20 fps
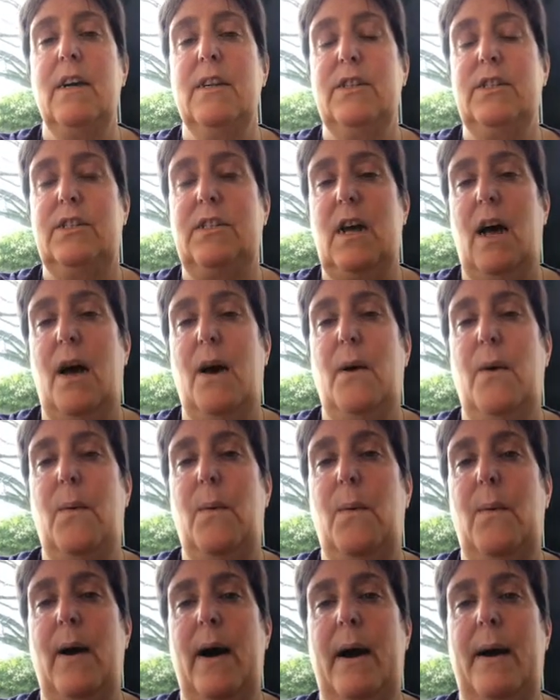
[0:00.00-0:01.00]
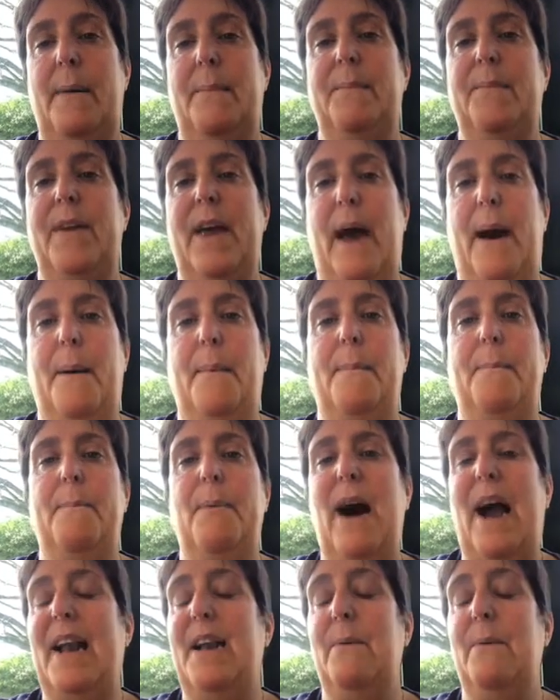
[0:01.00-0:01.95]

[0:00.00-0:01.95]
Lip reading: So yeah, but